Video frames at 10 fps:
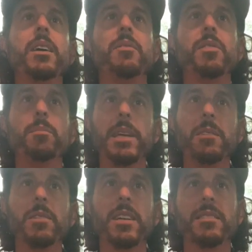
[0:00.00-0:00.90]
For B,
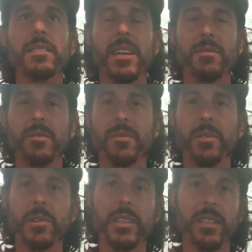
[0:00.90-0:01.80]
we're going to slide from
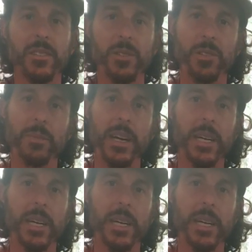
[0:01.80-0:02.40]
4 down to 2 back